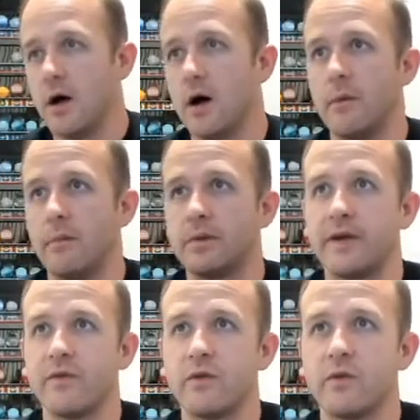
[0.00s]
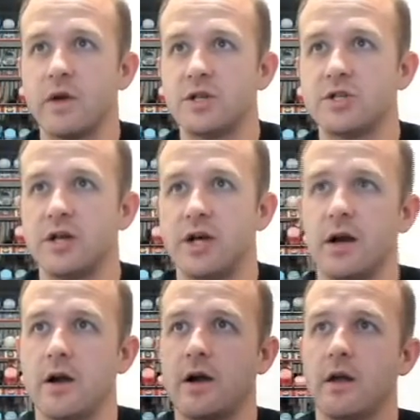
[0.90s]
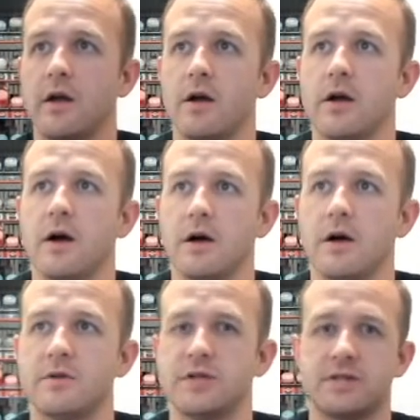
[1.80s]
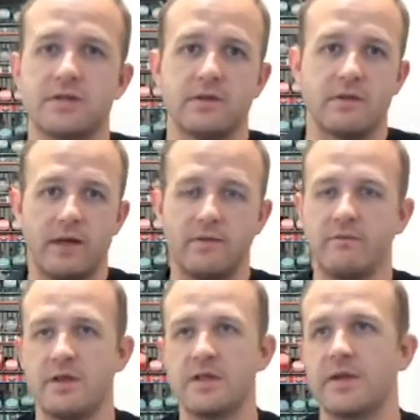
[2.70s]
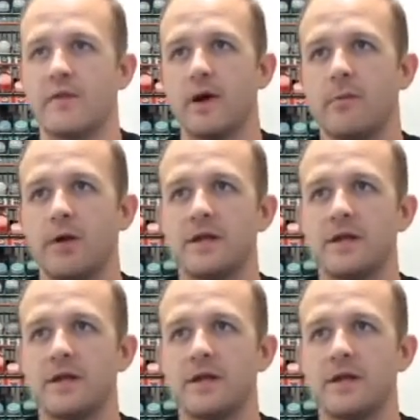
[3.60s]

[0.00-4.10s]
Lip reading: But definitely wanted to share just like this available.